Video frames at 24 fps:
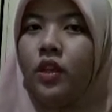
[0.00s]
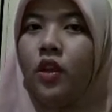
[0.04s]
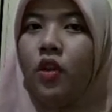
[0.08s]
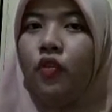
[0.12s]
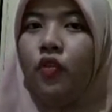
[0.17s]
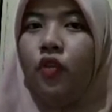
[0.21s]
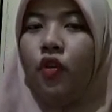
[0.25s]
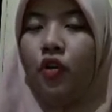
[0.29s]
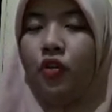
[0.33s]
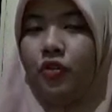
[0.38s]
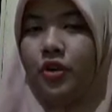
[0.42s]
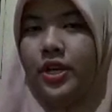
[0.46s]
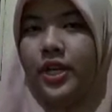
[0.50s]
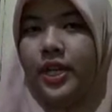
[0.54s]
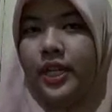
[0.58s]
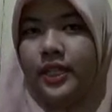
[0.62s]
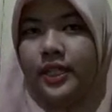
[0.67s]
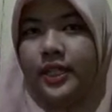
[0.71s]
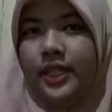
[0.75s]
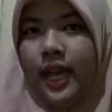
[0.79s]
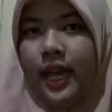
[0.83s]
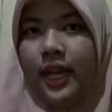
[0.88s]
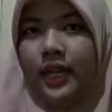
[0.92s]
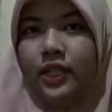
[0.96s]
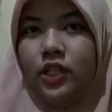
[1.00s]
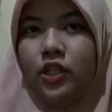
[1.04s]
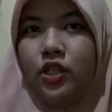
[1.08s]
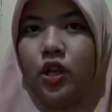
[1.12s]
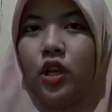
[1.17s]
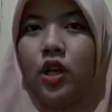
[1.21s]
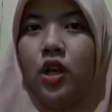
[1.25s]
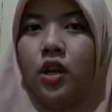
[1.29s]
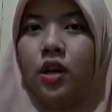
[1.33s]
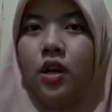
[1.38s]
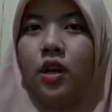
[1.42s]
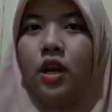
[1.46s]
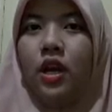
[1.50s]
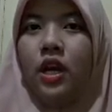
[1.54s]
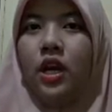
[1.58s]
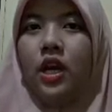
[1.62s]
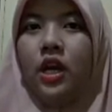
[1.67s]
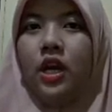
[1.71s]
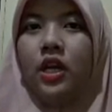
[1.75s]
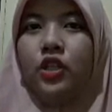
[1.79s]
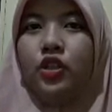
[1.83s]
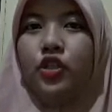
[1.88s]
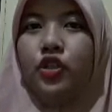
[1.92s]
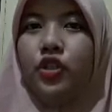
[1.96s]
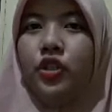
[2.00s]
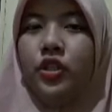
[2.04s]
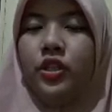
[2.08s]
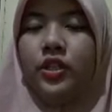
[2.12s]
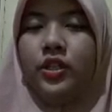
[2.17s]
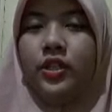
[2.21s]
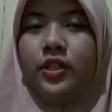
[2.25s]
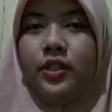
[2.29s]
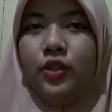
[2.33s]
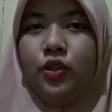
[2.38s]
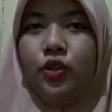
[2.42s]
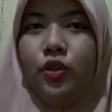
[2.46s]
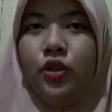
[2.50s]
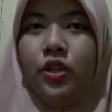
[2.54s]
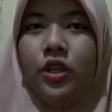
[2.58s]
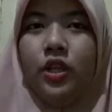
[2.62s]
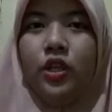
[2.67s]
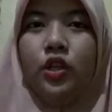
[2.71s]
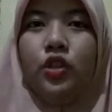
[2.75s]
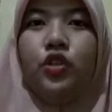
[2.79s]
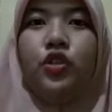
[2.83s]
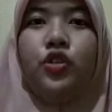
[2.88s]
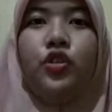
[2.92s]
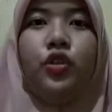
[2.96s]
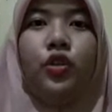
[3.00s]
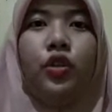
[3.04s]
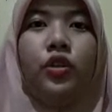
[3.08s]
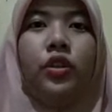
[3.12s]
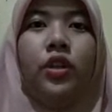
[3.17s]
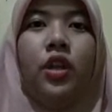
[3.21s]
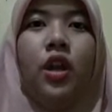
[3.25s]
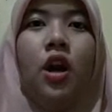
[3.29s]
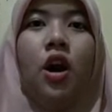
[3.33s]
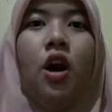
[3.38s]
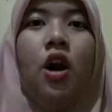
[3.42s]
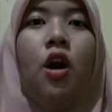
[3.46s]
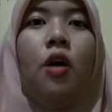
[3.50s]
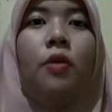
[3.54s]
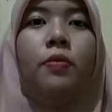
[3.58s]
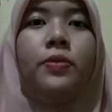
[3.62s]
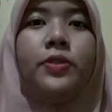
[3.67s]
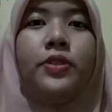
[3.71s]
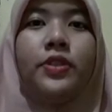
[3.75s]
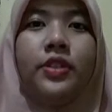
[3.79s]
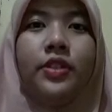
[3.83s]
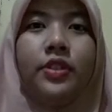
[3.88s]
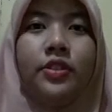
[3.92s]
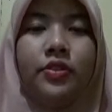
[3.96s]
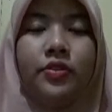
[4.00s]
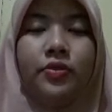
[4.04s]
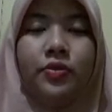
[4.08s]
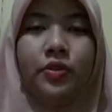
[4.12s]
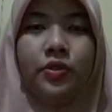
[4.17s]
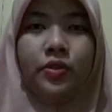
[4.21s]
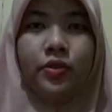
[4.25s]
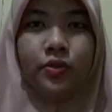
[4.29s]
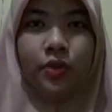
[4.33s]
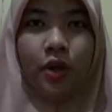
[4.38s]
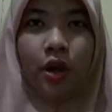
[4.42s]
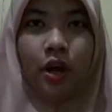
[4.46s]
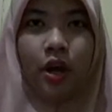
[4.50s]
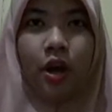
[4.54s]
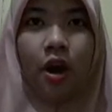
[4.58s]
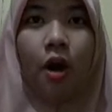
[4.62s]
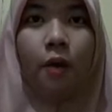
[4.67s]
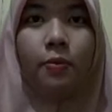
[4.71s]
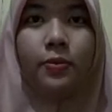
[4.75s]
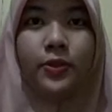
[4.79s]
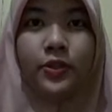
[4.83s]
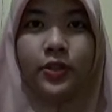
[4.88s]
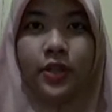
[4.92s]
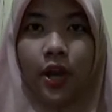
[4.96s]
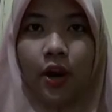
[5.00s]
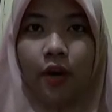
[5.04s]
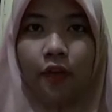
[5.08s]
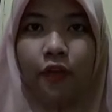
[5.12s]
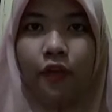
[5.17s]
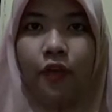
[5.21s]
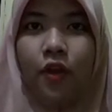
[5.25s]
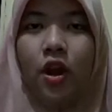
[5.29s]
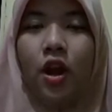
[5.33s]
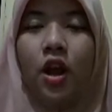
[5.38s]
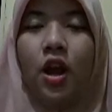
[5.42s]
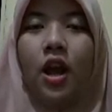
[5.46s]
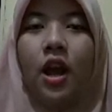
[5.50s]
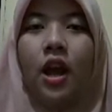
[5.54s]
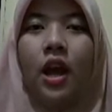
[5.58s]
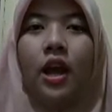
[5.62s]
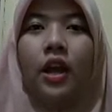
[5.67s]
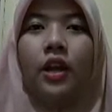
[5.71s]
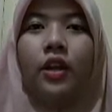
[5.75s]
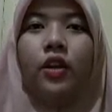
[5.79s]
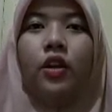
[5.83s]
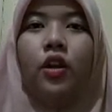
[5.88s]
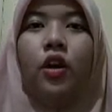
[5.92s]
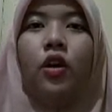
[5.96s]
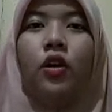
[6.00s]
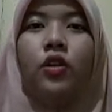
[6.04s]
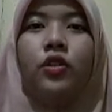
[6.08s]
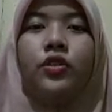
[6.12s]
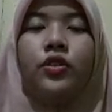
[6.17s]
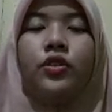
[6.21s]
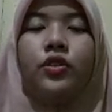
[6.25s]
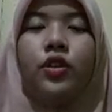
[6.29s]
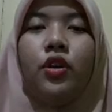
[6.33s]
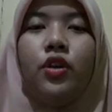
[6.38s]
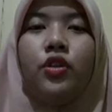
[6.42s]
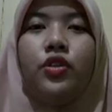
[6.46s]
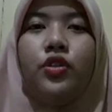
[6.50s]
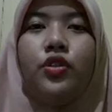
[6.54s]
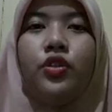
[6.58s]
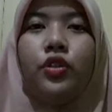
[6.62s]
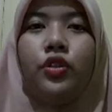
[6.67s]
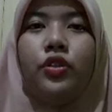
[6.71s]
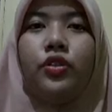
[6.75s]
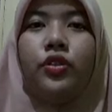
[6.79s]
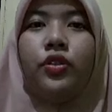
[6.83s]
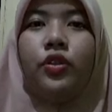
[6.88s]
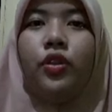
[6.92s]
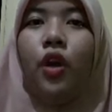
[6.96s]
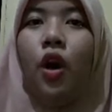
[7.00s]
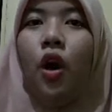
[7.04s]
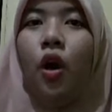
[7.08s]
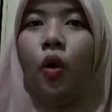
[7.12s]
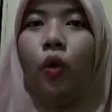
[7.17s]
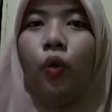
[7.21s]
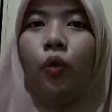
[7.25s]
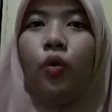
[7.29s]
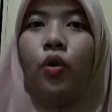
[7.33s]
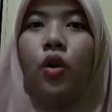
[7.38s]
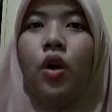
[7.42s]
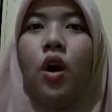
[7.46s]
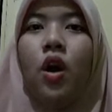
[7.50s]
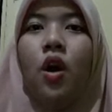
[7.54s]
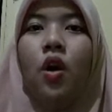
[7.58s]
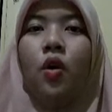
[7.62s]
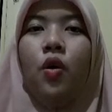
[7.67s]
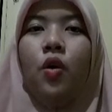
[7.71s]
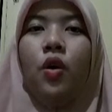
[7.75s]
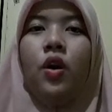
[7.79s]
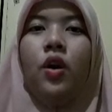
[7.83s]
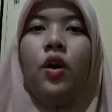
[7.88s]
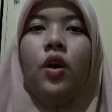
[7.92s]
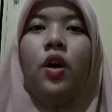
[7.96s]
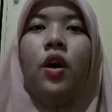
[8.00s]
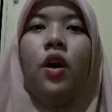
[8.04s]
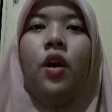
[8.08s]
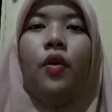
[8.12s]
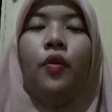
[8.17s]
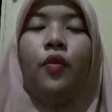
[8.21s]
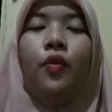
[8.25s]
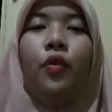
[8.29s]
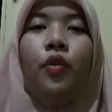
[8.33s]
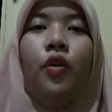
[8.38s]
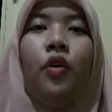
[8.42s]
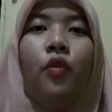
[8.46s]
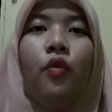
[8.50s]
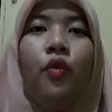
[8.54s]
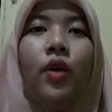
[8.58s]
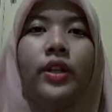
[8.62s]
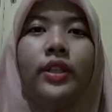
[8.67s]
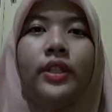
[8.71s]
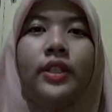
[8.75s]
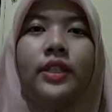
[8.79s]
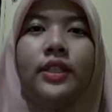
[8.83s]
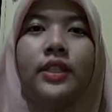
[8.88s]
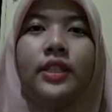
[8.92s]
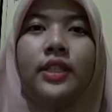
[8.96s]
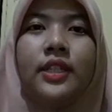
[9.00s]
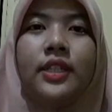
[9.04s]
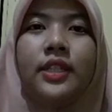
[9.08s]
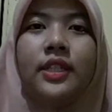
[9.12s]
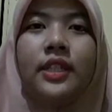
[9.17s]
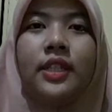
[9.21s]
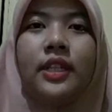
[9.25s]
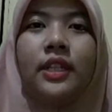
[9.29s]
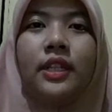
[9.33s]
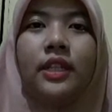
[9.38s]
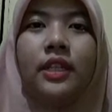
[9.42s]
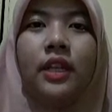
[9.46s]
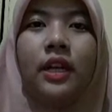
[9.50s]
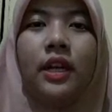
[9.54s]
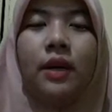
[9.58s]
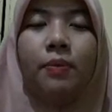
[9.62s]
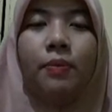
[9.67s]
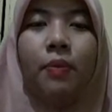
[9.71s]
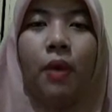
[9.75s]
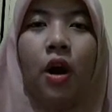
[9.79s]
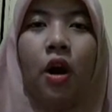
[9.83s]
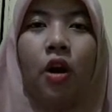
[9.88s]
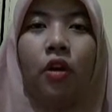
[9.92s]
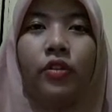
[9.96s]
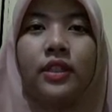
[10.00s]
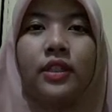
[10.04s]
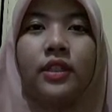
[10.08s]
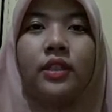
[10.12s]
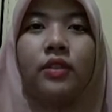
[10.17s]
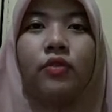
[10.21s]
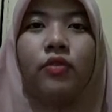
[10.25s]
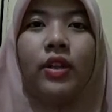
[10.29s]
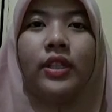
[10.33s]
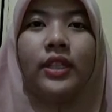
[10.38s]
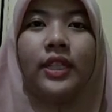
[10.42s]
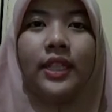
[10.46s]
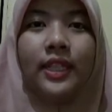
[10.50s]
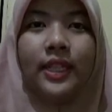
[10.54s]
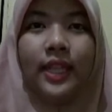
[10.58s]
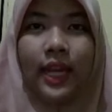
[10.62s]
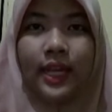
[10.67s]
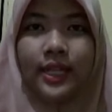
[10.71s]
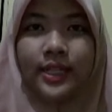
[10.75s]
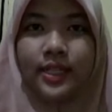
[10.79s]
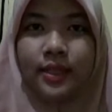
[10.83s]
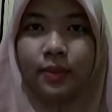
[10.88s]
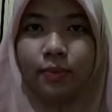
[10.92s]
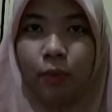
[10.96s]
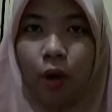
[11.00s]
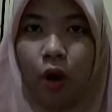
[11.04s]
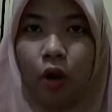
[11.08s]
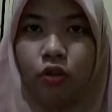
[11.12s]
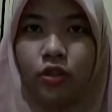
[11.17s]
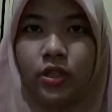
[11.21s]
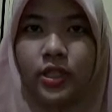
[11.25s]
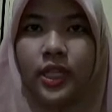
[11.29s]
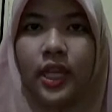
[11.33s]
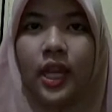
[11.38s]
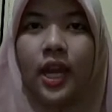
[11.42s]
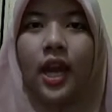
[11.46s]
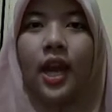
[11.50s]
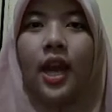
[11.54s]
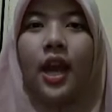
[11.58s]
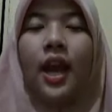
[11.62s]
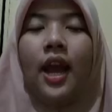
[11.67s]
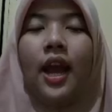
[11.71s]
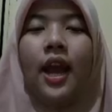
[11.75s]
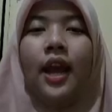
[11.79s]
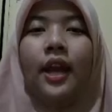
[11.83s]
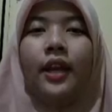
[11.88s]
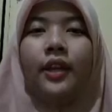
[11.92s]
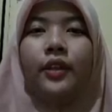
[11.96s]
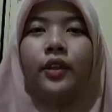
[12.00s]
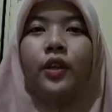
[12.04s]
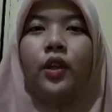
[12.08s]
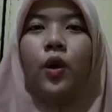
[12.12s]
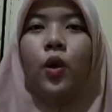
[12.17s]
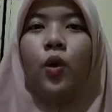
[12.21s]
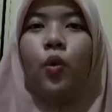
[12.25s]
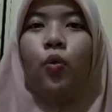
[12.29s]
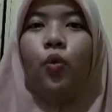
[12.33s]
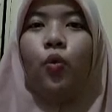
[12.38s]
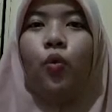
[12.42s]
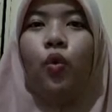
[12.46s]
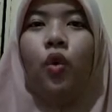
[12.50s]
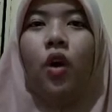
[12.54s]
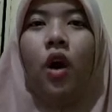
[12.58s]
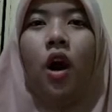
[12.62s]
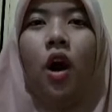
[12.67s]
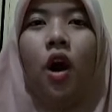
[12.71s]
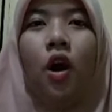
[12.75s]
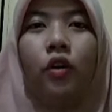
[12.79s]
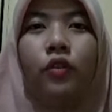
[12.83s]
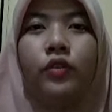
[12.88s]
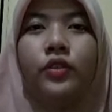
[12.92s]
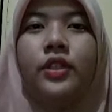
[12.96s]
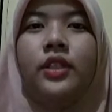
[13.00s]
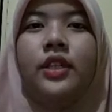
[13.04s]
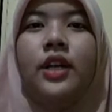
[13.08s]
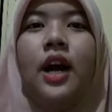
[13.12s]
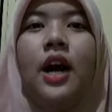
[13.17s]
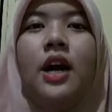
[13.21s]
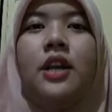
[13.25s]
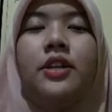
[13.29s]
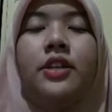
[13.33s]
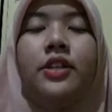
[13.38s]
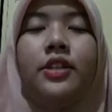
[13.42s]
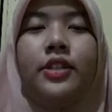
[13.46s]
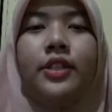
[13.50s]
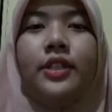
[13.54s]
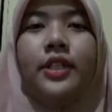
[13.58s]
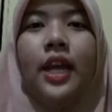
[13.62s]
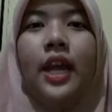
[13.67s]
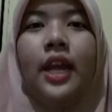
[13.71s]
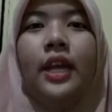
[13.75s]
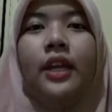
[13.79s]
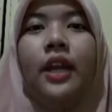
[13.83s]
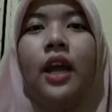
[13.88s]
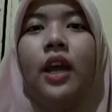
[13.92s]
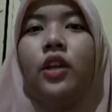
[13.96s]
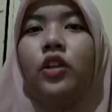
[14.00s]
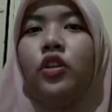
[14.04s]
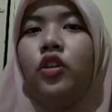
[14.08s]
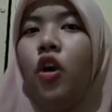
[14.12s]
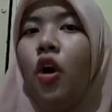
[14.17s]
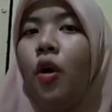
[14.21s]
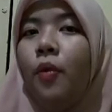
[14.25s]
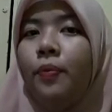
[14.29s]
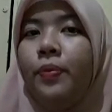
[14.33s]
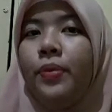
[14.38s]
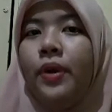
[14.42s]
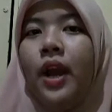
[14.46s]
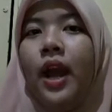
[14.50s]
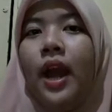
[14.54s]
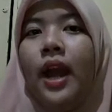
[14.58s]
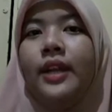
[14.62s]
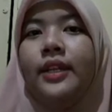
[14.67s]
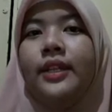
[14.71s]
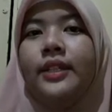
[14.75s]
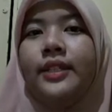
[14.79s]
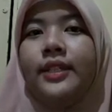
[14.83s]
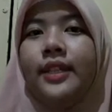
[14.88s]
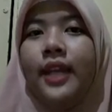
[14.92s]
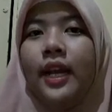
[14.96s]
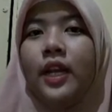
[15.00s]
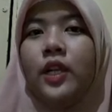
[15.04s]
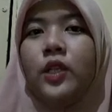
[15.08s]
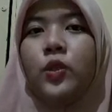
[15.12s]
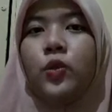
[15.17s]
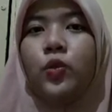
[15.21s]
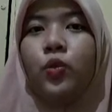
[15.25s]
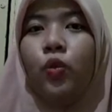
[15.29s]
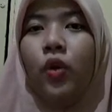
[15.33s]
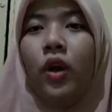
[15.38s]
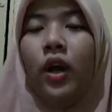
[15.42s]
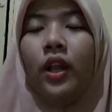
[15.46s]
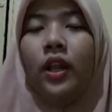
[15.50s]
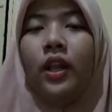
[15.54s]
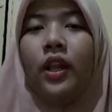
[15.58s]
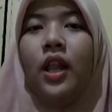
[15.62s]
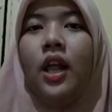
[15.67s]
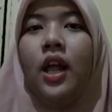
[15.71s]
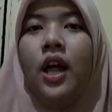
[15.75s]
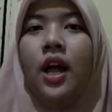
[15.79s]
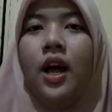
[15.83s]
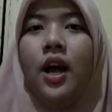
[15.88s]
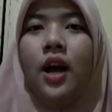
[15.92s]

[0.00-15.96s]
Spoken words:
for reading text, student should observe and also should know what the text about, and how they understand and comprehend the text well